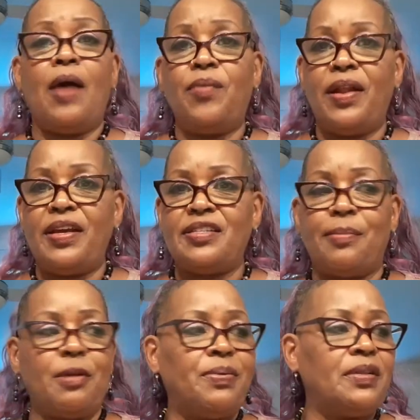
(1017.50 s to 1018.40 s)
really need
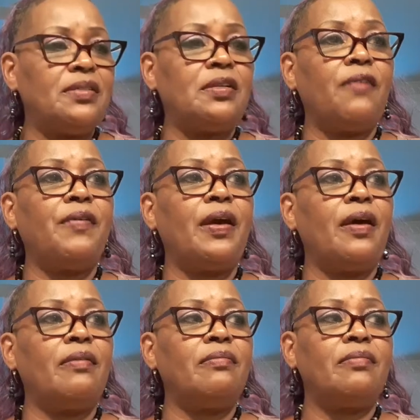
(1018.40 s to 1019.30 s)
something to put this stuff
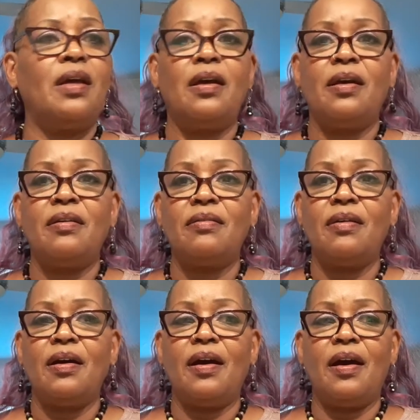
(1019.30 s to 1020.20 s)
in.
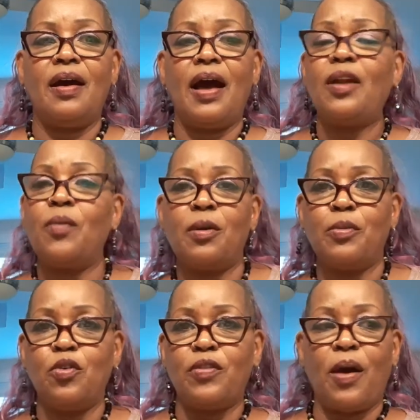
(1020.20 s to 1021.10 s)
I don't want to
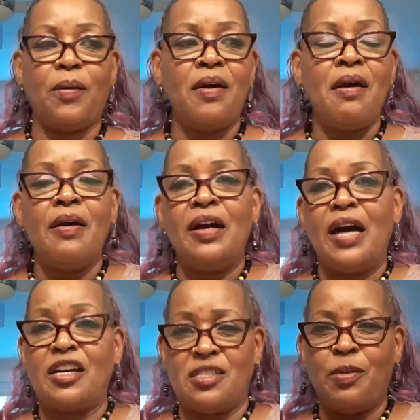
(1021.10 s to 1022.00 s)
move, though,
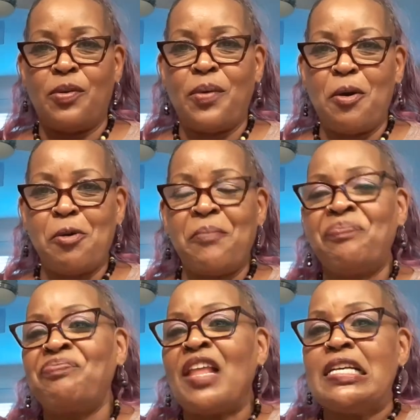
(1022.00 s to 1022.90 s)
because I'm on the road.
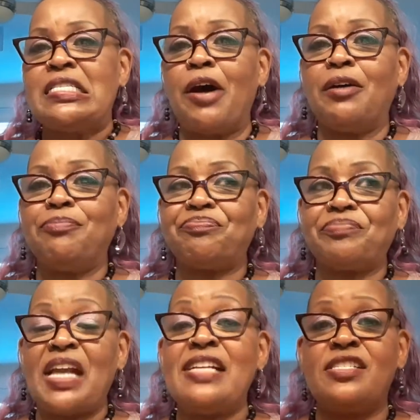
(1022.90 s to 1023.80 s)
So, he